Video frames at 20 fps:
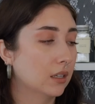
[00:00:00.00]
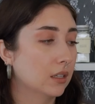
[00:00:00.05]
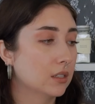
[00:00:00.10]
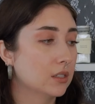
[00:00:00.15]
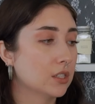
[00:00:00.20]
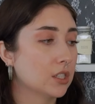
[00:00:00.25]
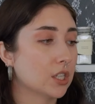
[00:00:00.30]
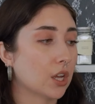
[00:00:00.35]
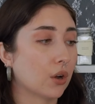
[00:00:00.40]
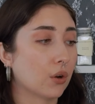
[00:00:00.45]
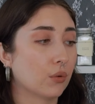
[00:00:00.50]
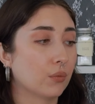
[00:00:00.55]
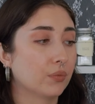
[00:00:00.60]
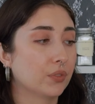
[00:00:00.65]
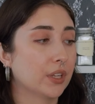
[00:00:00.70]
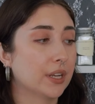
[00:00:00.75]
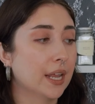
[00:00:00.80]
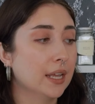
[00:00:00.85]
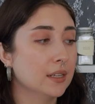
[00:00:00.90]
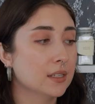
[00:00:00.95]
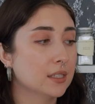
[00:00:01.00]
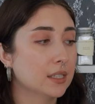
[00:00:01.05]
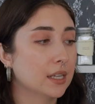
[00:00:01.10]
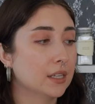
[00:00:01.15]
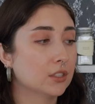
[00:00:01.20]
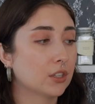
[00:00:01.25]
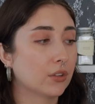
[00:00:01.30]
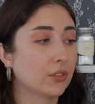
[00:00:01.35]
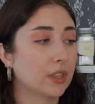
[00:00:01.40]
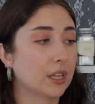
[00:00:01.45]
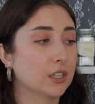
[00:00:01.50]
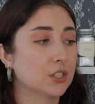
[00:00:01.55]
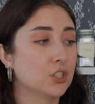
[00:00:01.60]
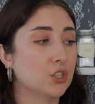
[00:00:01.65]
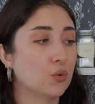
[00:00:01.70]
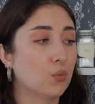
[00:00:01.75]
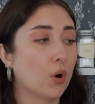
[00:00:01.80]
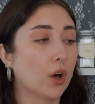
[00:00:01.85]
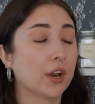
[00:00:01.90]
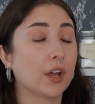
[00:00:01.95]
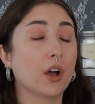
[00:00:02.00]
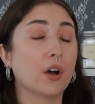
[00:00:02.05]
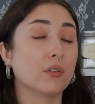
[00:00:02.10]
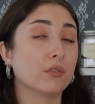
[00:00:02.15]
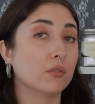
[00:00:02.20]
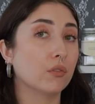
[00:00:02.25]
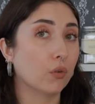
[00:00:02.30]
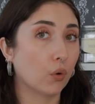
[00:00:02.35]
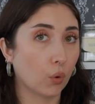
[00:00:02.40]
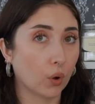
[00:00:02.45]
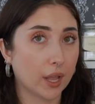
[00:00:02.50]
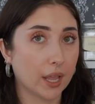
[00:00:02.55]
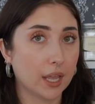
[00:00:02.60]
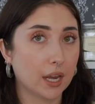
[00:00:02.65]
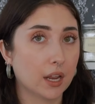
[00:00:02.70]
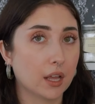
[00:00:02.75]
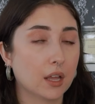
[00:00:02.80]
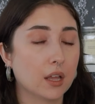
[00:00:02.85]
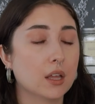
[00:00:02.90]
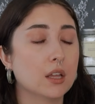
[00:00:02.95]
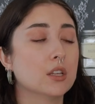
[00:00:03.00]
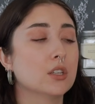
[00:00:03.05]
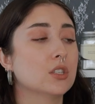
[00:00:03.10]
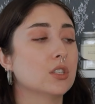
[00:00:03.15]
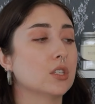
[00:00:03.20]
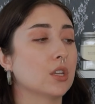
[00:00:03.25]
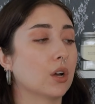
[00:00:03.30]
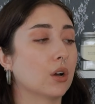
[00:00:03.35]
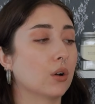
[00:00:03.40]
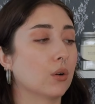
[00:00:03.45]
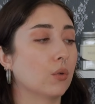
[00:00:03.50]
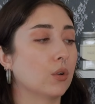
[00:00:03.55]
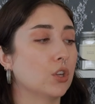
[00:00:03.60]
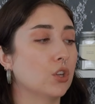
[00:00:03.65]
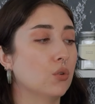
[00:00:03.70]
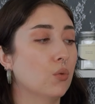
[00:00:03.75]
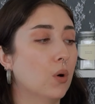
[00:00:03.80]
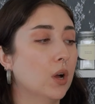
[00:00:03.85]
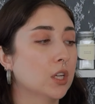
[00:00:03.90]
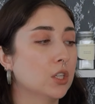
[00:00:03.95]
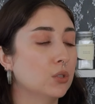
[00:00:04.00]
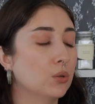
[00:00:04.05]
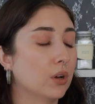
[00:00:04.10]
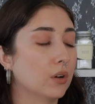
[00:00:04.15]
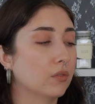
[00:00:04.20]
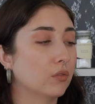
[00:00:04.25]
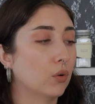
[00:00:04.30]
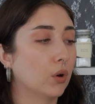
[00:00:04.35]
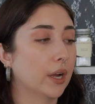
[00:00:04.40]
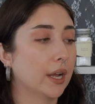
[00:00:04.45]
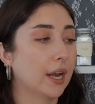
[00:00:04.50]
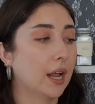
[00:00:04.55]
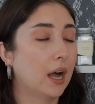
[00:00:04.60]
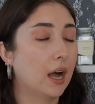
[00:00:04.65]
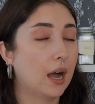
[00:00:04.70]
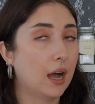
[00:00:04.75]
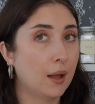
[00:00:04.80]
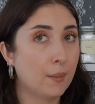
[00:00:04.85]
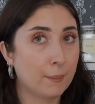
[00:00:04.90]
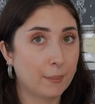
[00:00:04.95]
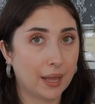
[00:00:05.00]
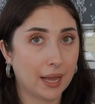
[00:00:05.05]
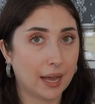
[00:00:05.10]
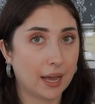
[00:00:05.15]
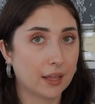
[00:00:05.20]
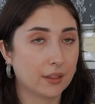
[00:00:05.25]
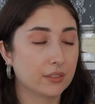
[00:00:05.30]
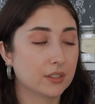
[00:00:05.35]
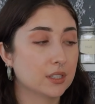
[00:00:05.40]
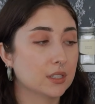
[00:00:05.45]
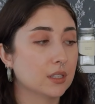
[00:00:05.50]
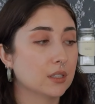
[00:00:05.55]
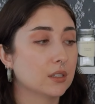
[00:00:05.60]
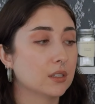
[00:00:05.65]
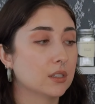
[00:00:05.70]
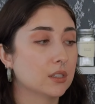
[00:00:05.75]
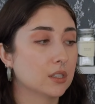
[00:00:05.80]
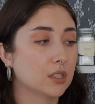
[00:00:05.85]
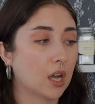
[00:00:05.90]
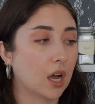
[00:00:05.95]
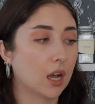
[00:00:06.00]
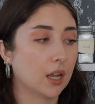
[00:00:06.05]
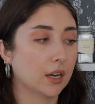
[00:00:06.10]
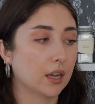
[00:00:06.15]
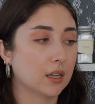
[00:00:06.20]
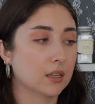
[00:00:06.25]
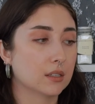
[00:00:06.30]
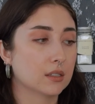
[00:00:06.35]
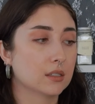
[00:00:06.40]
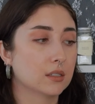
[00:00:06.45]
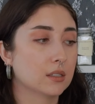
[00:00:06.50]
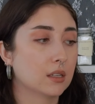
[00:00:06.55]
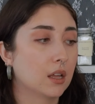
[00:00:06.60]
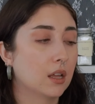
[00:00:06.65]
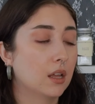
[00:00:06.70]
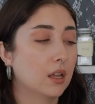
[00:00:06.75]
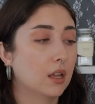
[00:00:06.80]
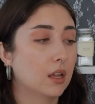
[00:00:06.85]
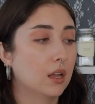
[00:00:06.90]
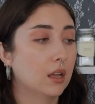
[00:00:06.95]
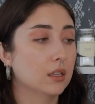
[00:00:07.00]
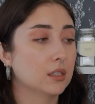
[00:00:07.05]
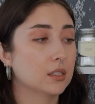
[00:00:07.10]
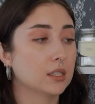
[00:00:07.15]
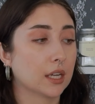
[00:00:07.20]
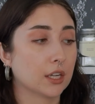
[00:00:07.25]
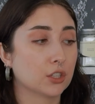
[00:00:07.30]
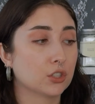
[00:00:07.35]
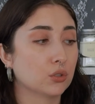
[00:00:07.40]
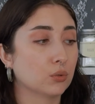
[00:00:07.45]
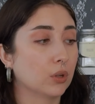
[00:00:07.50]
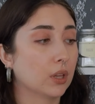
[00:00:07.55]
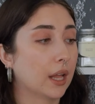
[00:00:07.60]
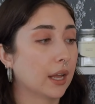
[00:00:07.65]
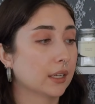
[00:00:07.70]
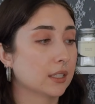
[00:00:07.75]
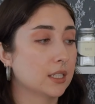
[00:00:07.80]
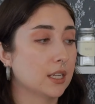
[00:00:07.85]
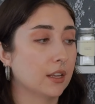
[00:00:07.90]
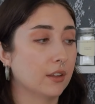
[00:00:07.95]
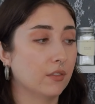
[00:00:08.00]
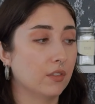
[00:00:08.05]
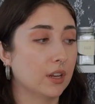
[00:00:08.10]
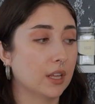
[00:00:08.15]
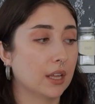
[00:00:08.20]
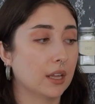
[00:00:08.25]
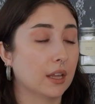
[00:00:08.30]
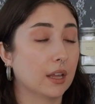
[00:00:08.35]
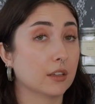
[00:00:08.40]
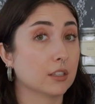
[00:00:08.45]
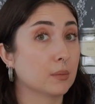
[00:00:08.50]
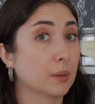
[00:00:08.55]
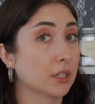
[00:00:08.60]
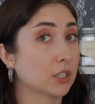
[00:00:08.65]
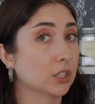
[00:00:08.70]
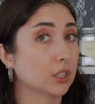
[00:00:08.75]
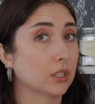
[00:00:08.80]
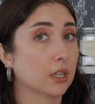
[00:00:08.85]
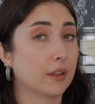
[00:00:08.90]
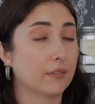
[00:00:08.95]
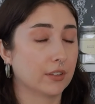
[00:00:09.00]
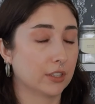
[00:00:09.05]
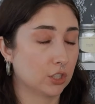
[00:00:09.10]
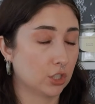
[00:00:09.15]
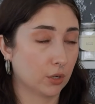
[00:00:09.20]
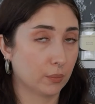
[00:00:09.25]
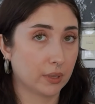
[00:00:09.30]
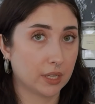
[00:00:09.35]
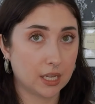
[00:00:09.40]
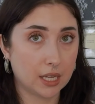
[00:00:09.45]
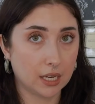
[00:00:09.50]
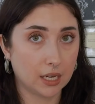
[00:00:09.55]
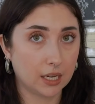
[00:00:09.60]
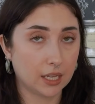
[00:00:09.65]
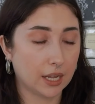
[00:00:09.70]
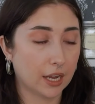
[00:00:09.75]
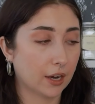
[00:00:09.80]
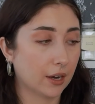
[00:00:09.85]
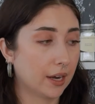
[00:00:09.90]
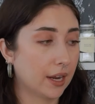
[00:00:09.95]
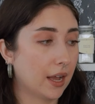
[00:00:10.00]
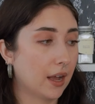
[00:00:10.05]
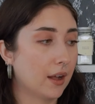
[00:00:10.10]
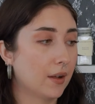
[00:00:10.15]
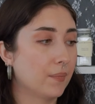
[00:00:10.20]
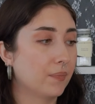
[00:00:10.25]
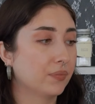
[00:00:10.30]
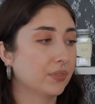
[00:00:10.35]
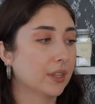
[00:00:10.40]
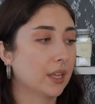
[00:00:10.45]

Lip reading: So the next things are things you want to avoid. So you want to avoid hot baths, saunas, sexual activity, especially if it's your bikini area,